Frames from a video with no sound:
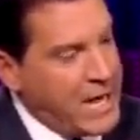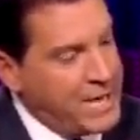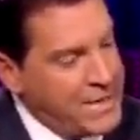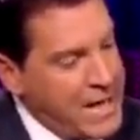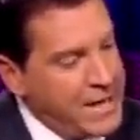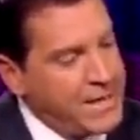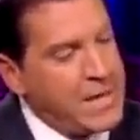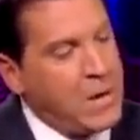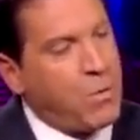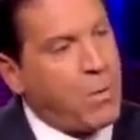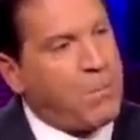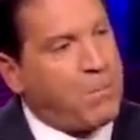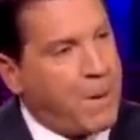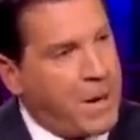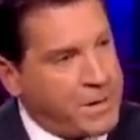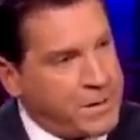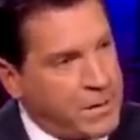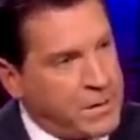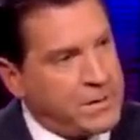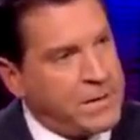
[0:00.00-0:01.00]
And then they were
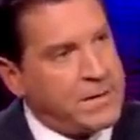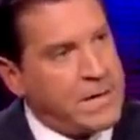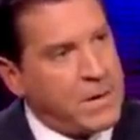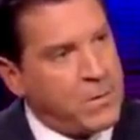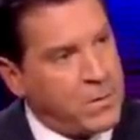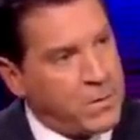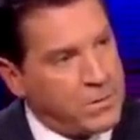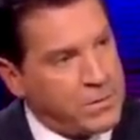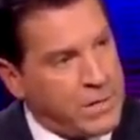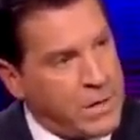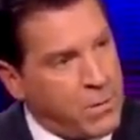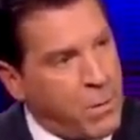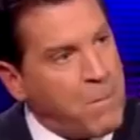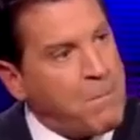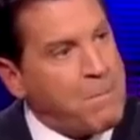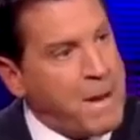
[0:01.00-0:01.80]
bundled and they were they were